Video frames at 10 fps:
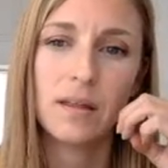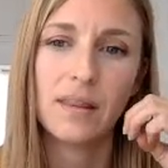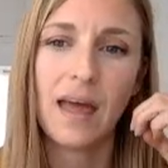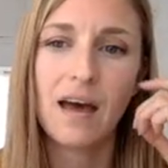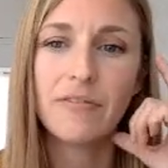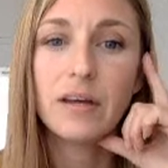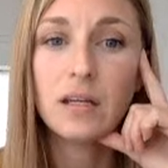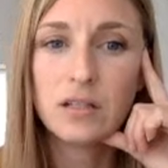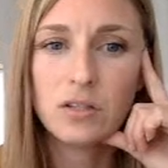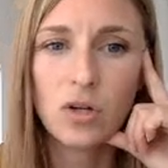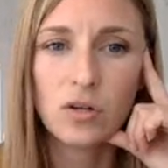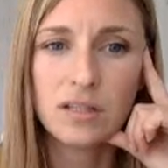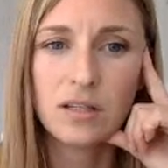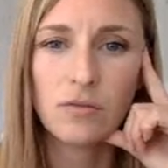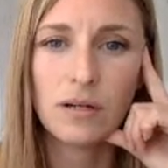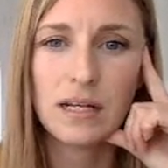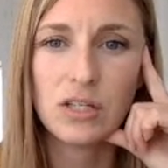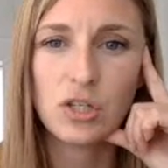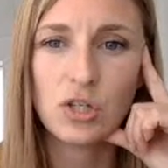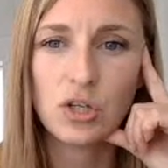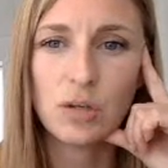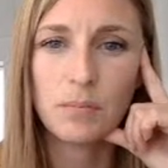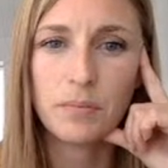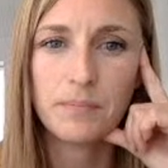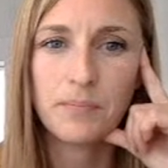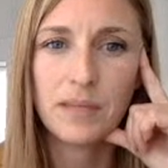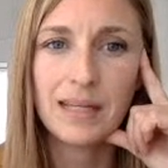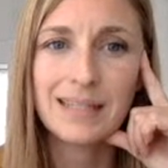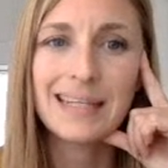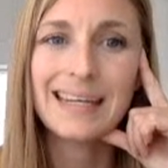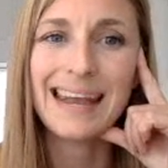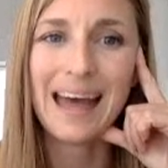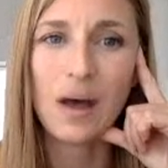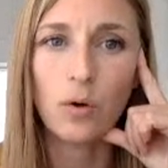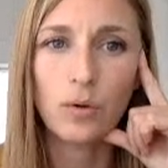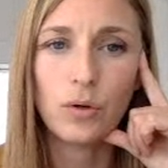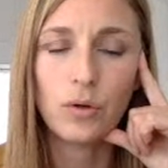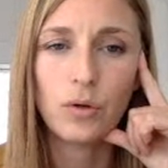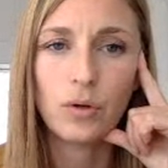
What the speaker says: They have a toxic relationship. It's a noun.